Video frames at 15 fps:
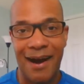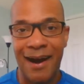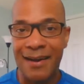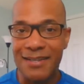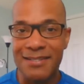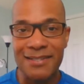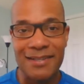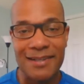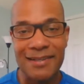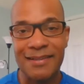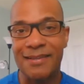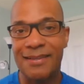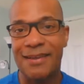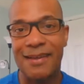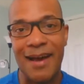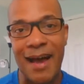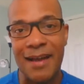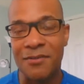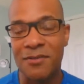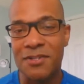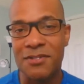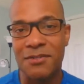Honestly,
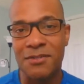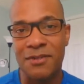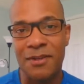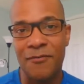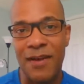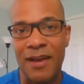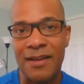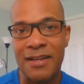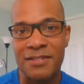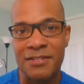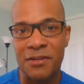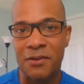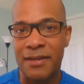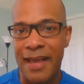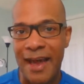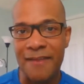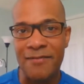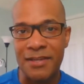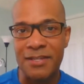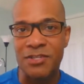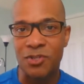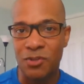I don't know if I necessarily
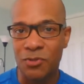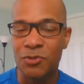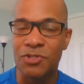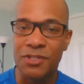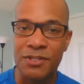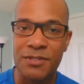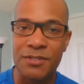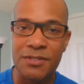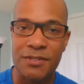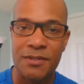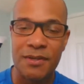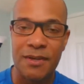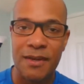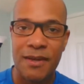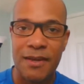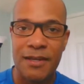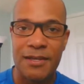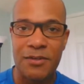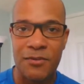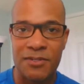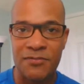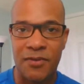have any solutions,
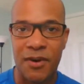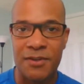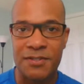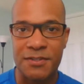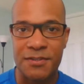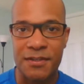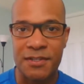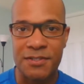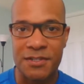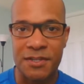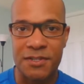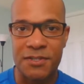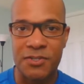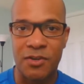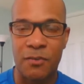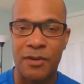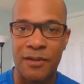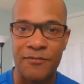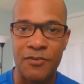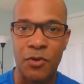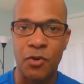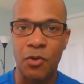as far as this is concerned.
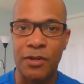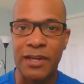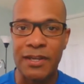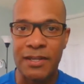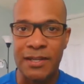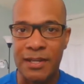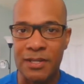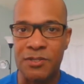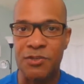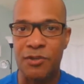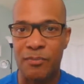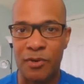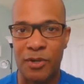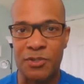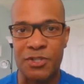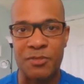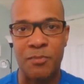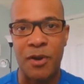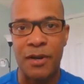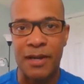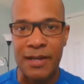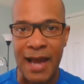But if you're looking to get into the purchase
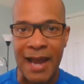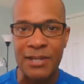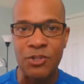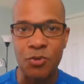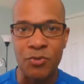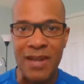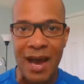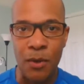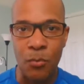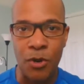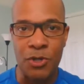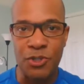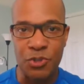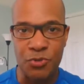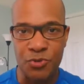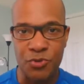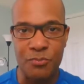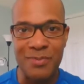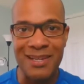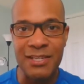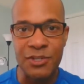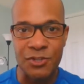market, I do not want you
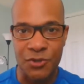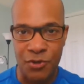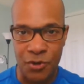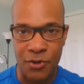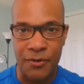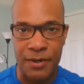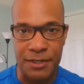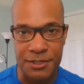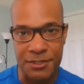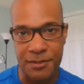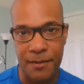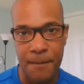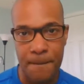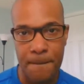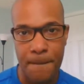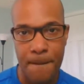to be discouraged,